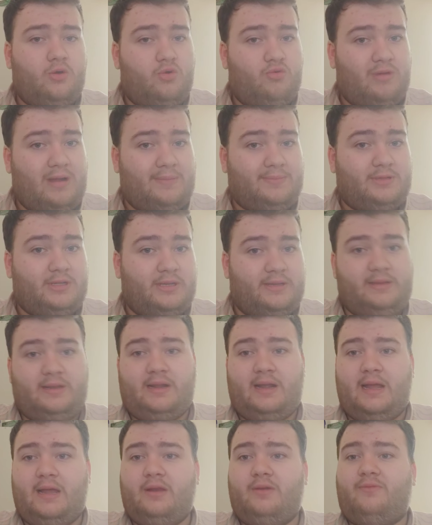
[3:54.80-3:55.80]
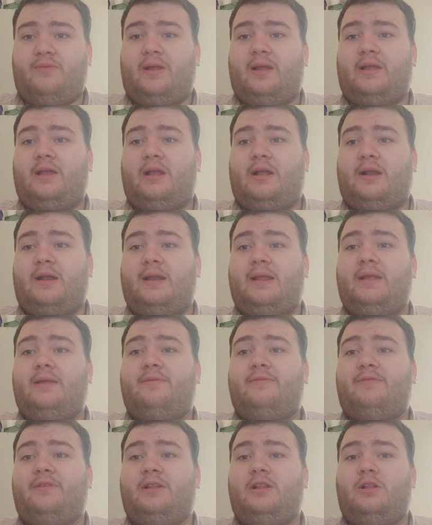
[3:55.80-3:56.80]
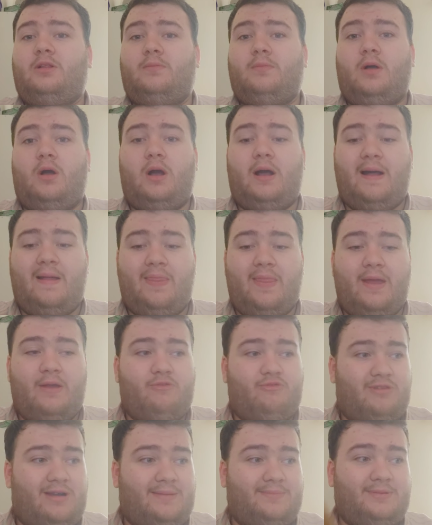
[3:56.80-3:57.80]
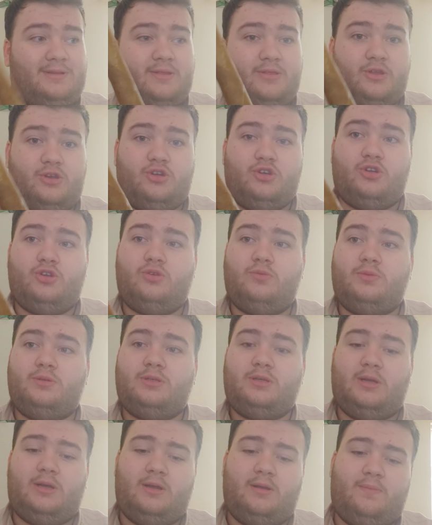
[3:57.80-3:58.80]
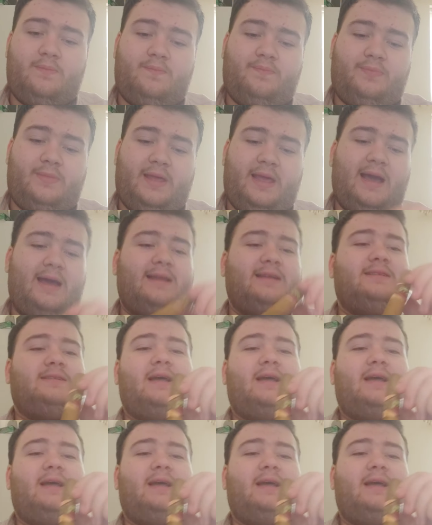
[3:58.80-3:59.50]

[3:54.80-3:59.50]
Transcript: wrapped in kind of like a cling film, and then wrapped in the tubes. It had a